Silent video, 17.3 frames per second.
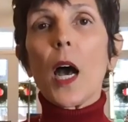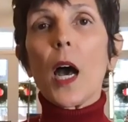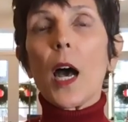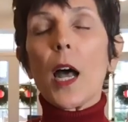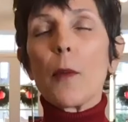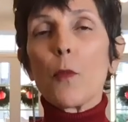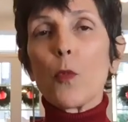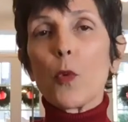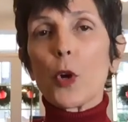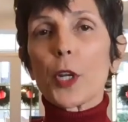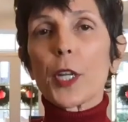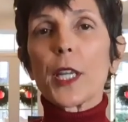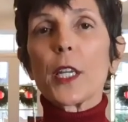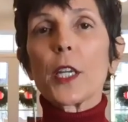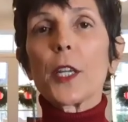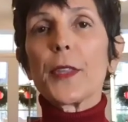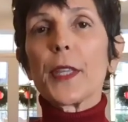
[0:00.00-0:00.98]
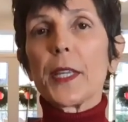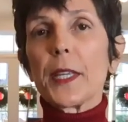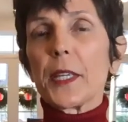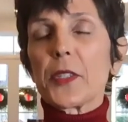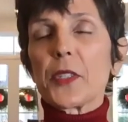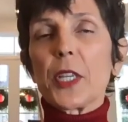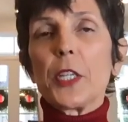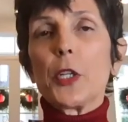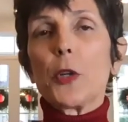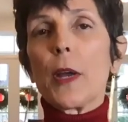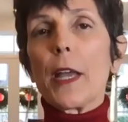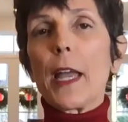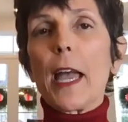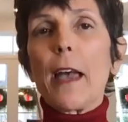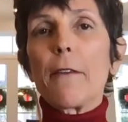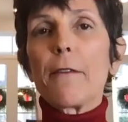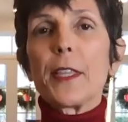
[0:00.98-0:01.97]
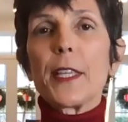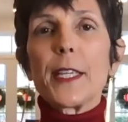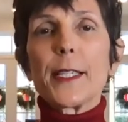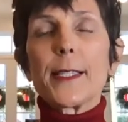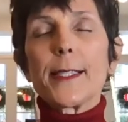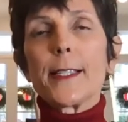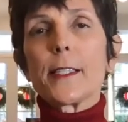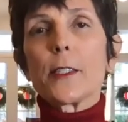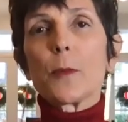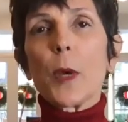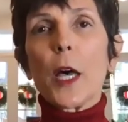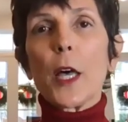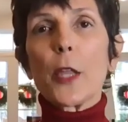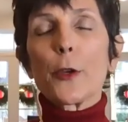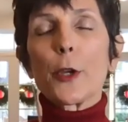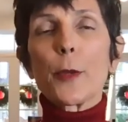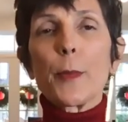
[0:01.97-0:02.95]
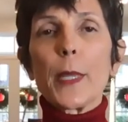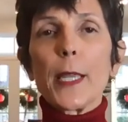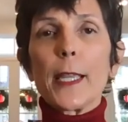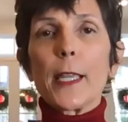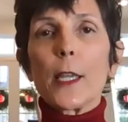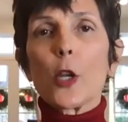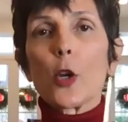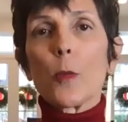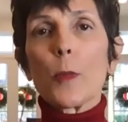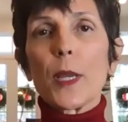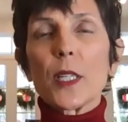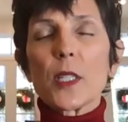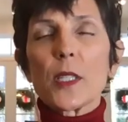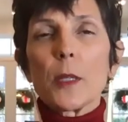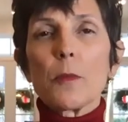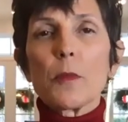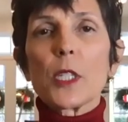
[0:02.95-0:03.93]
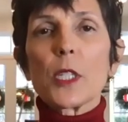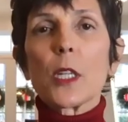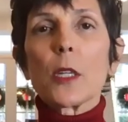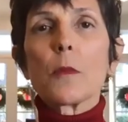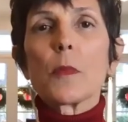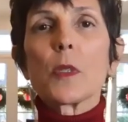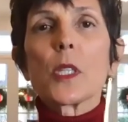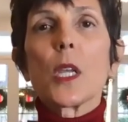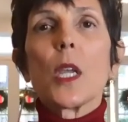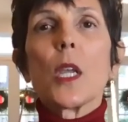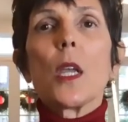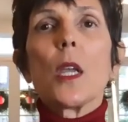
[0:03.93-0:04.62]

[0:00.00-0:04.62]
I'm working on this. I know I have this. It's bothering me. Here are my symptoms.